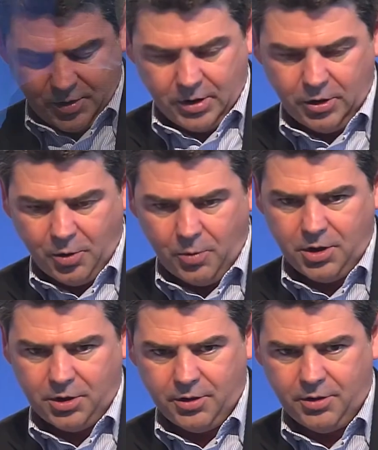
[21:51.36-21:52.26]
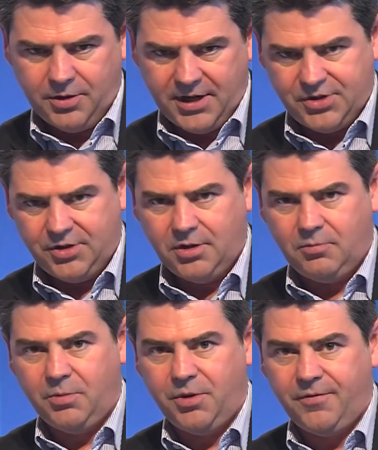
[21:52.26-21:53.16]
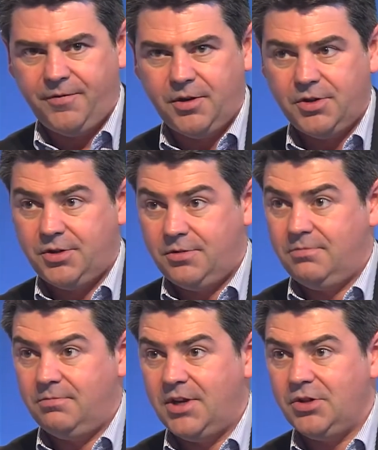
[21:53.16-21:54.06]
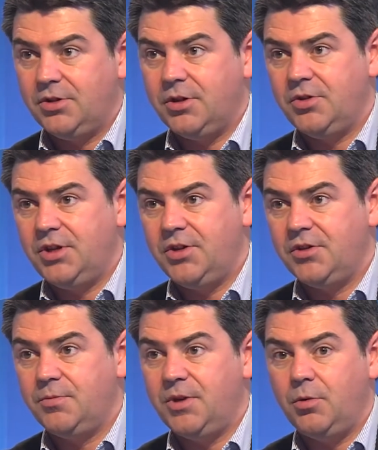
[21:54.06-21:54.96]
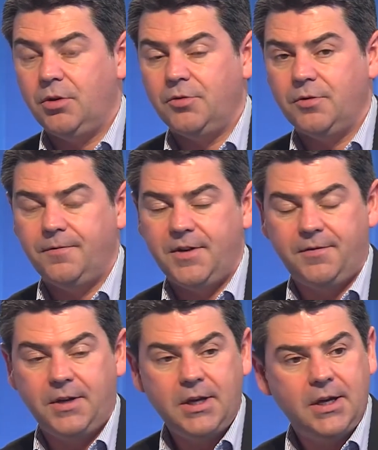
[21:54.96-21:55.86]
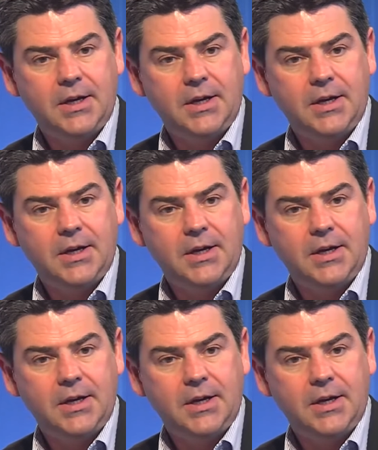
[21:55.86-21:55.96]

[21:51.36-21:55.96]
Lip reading: lot of work going on. Next year we'll be the first national association to be 150.